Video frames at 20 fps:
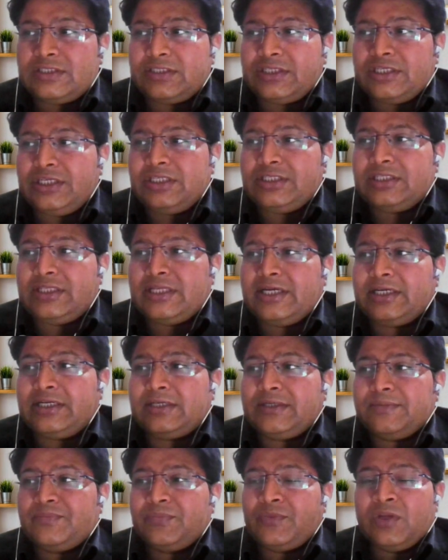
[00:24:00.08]
says that
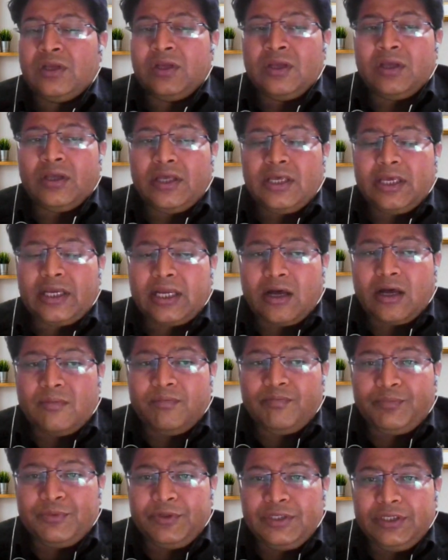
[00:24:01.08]
a
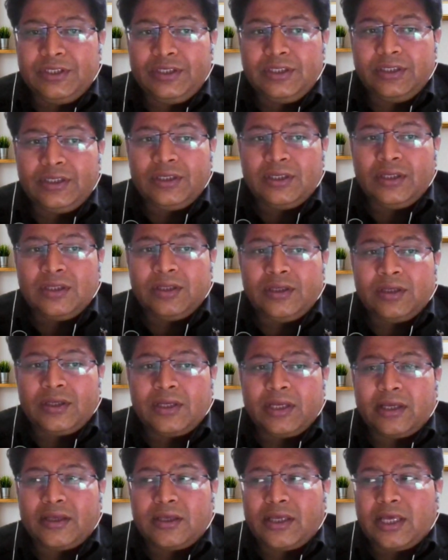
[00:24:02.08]
company
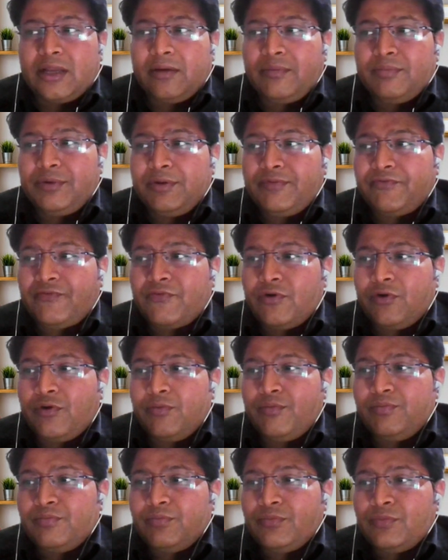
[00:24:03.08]
can be
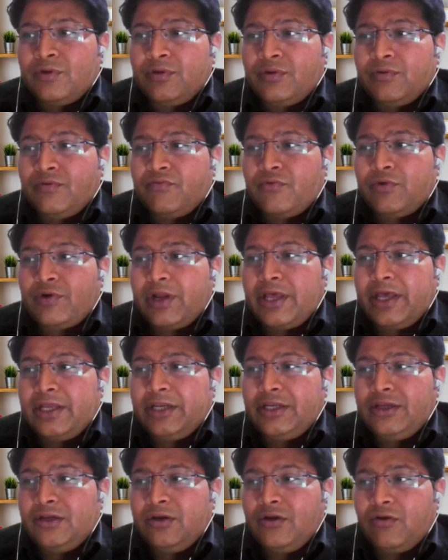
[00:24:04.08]
formed for
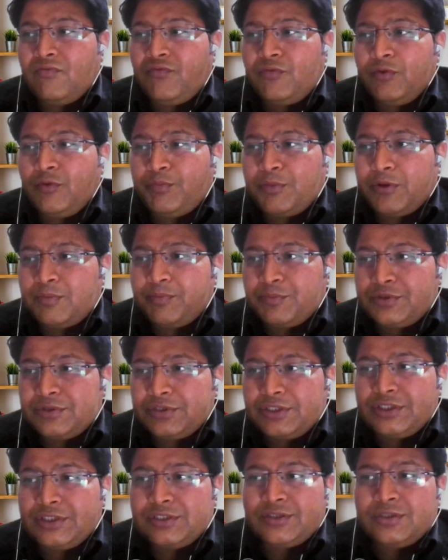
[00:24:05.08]
any lawful
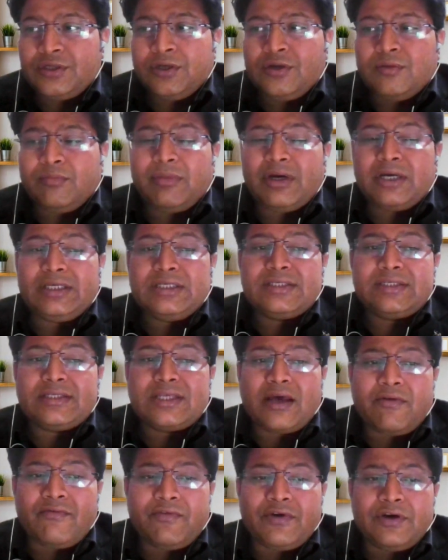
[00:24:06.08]
purposes by
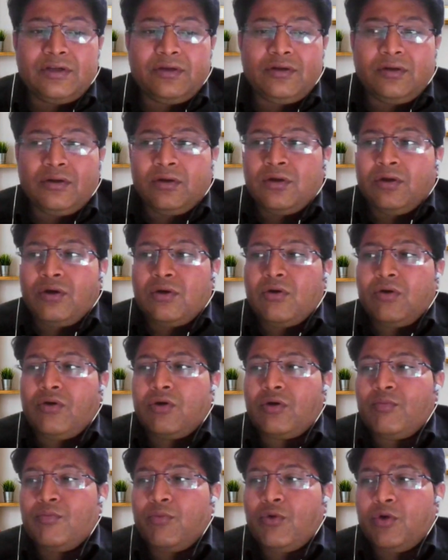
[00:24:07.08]
seven or
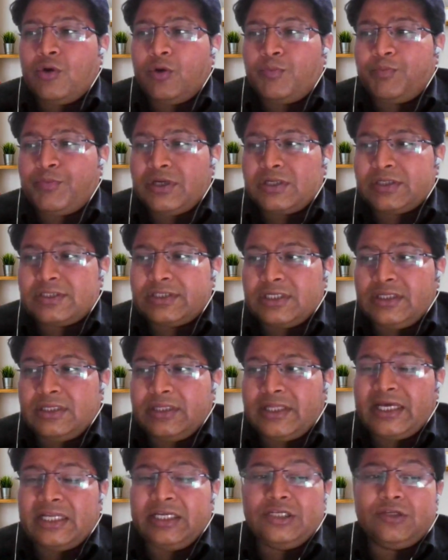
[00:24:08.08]
more person
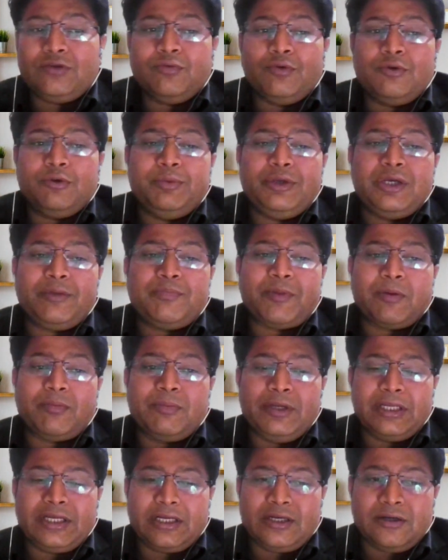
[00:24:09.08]
than it would be a
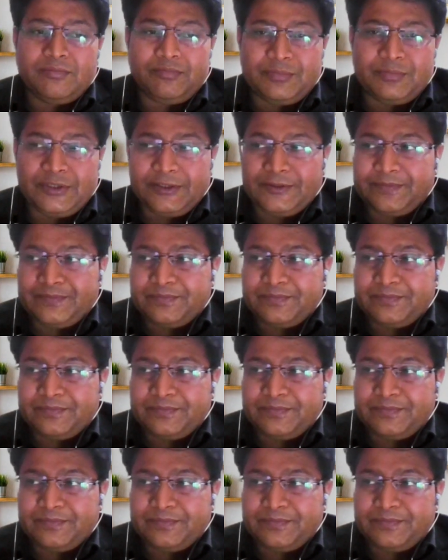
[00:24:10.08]
public company